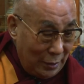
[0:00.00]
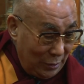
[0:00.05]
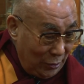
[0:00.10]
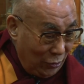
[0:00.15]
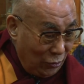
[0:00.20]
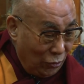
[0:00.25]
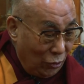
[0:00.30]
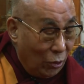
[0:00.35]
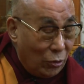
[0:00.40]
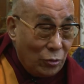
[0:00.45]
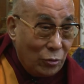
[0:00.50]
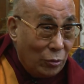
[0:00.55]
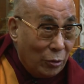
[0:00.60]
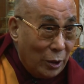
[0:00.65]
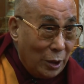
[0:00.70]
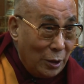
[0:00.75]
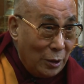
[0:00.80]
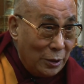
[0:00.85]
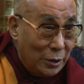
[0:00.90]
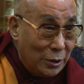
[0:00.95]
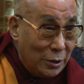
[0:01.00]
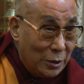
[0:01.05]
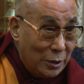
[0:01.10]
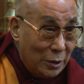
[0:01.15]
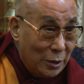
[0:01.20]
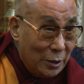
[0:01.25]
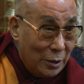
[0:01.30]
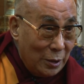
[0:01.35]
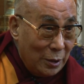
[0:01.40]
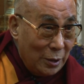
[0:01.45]
do not know English,
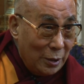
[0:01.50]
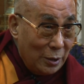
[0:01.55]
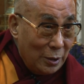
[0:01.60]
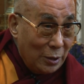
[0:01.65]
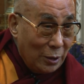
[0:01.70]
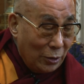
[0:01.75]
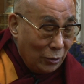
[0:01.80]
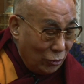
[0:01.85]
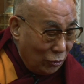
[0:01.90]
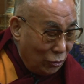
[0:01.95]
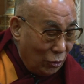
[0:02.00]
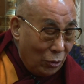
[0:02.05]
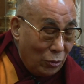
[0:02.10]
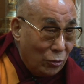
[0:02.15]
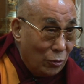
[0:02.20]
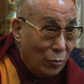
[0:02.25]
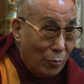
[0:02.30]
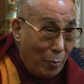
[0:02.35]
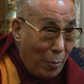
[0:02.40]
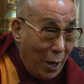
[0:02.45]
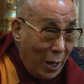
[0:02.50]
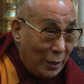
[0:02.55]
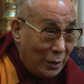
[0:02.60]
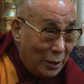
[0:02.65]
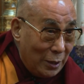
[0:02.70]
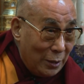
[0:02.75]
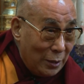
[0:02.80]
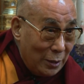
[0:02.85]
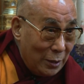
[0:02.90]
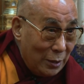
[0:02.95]
they do not know
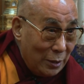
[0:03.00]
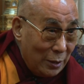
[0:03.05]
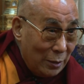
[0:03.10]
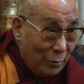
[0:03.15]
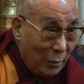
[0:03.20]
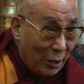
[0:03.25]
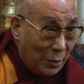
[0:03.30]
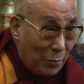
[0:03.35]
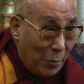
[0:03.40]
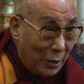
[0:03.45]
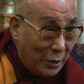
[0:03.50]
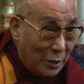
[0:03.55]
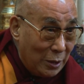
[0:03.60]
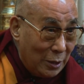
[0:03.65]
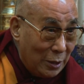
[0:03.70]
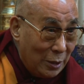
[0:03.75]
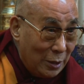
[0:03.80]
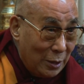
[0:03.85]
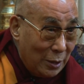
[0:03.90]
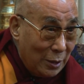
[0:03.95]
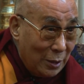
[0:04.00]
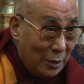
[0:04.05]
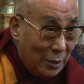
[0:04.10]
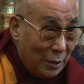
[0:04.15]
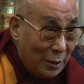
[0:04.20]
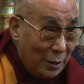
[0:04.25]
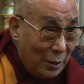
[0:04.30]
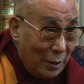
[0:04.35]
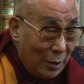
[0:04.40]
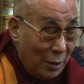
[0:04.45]
mathematics,
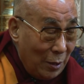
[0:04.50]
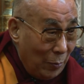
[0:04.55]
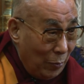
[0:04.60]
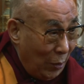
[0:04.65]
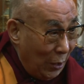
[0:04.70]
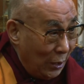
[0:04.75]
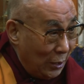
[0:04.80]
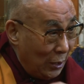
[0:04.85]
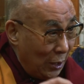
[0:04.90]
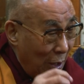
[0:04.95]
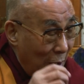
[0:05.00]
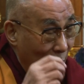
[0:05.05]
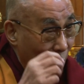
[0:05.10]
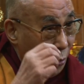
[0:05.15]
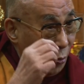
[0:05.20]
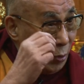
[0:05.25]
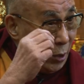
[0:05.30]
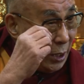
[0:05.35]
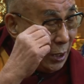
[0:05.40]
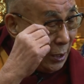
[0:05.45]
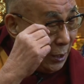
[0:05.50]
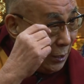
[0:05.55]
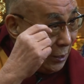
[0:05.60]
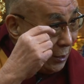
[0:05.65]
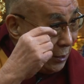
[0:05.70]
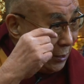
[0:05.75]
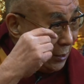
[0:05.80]
but their way